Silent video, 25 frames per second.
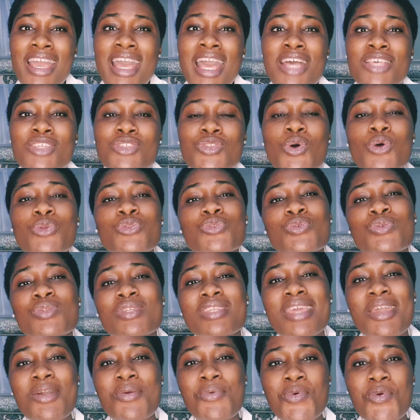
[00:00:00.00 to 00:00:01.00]
So
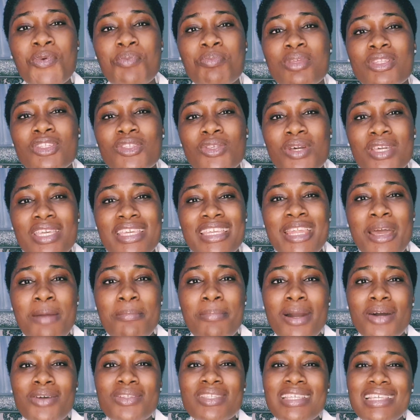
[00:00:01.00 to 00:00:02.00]
today we'll be talking
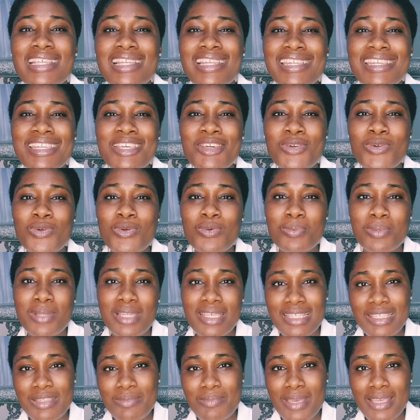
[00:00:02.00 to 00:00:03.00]
about clinical
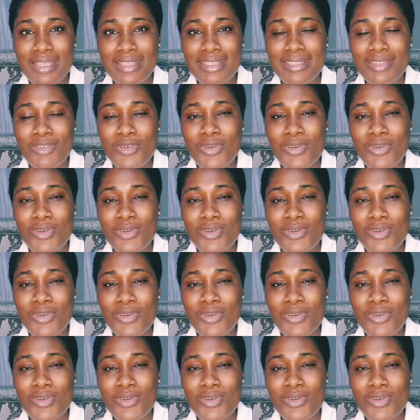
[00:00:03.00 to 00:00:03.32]
placement.